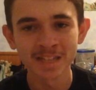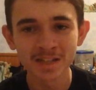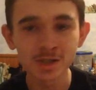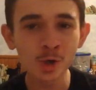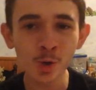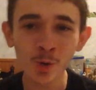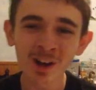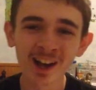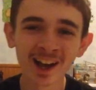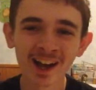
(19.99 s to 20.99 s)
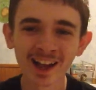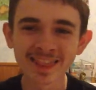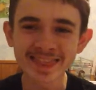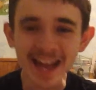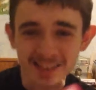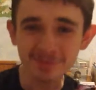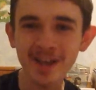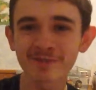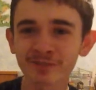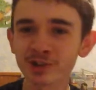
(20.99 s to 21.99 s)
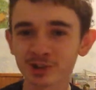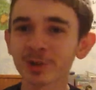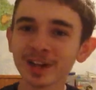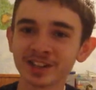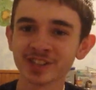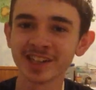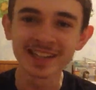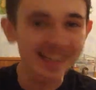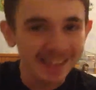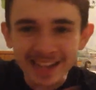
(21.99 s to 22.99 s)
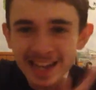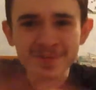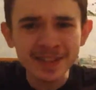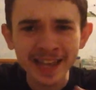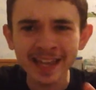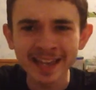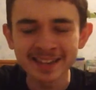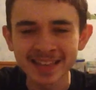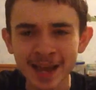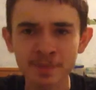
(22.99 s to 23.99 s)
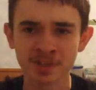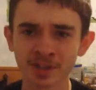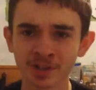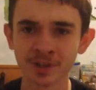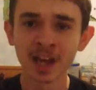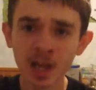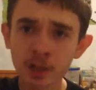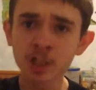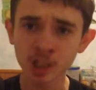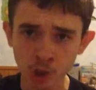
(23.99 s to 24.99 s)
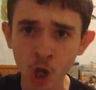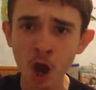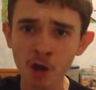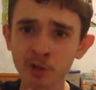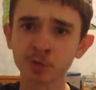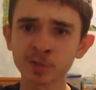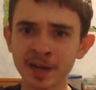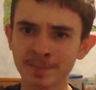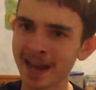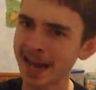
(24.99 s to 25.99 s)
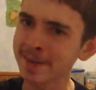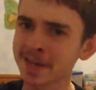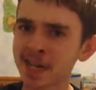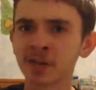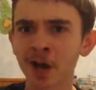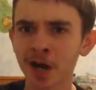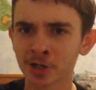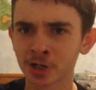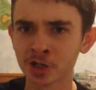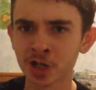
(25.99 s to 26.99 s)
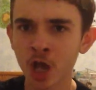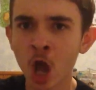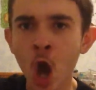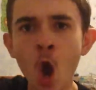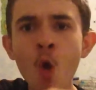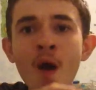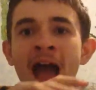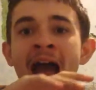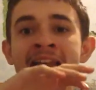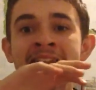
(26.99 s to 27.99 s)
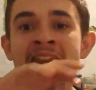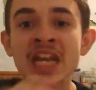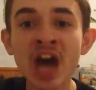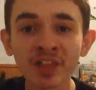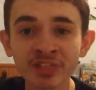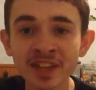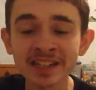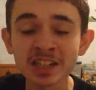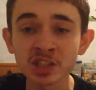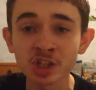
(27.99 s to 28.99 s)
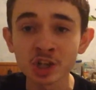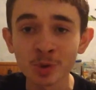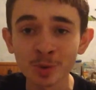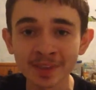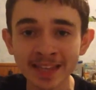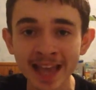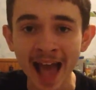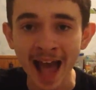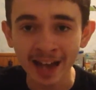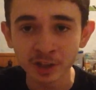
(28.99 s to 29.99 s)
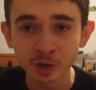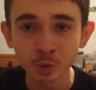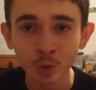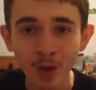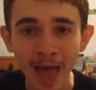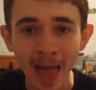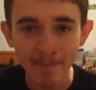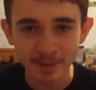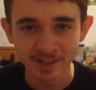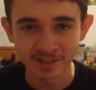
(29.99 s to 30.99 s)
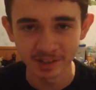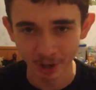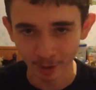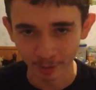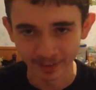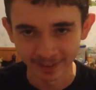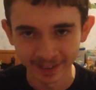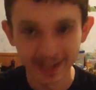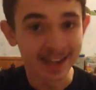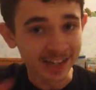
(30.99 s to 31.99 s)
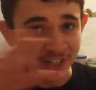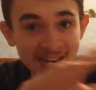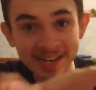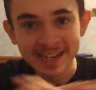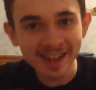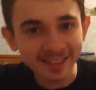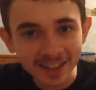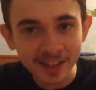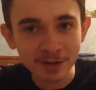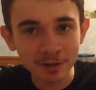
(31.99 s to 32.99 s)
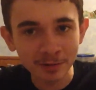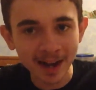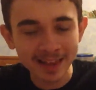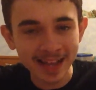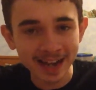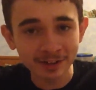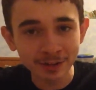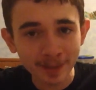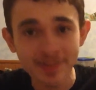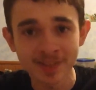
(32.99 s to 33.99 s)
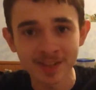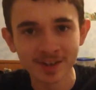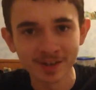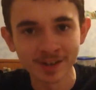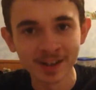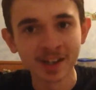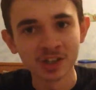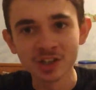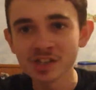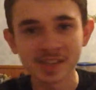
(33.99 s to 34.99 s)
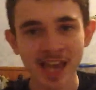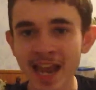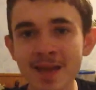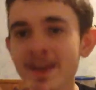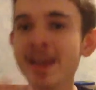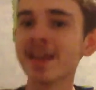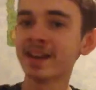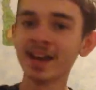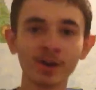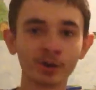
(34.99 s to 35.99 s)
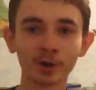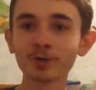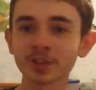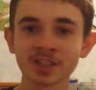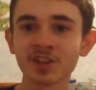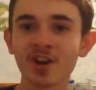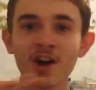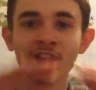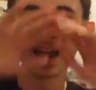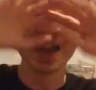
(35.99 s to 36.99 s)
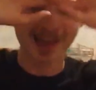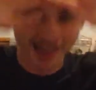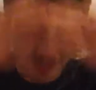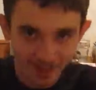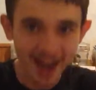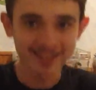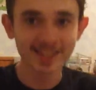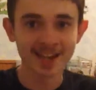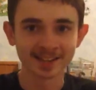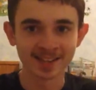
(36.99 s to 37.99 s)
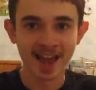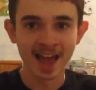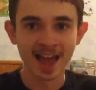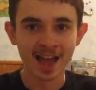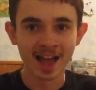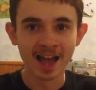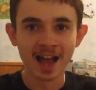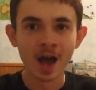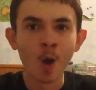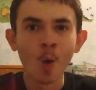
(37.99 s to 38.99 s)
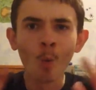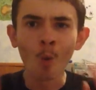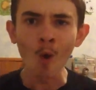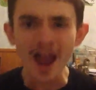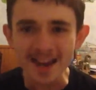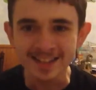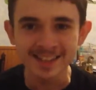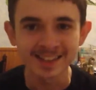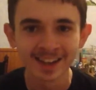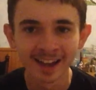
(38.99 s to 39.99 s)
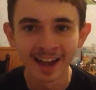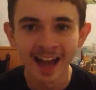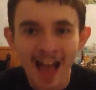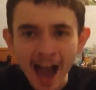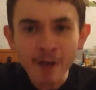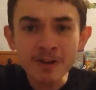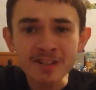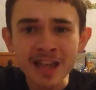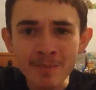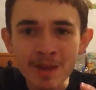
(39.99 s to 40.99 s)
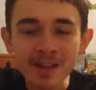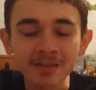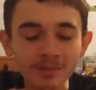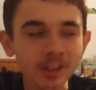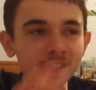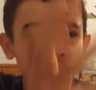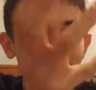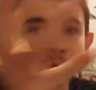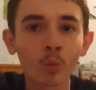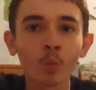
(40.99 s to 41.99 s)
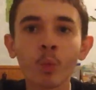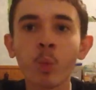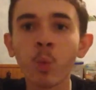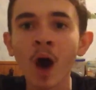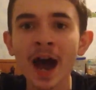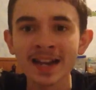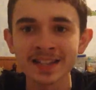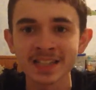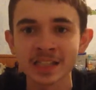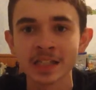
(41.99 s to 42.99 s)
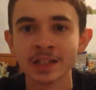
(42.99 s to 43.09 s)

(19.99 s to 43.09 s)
So that's my first question. Not even getting into the episode. The song was written by Amy King Rogers, who had nothing to do with the actual episode. She had nothing to do with writing the actual episode. She just came in, wrote the song, that's it. What? How does that make... What?